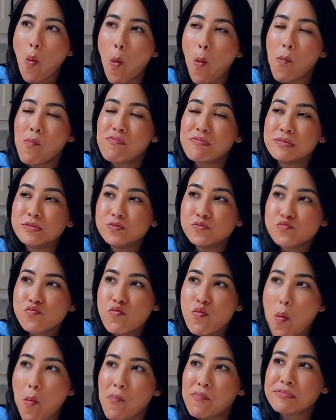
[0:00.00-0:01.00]
You gotta compare
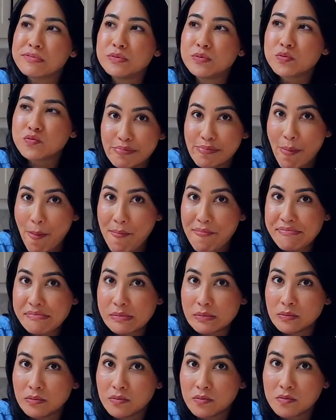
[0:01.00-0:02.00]
them. I've never
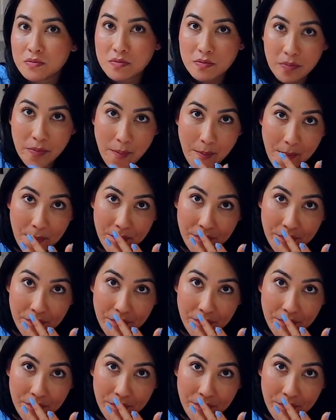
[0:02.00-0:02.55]
had a TV.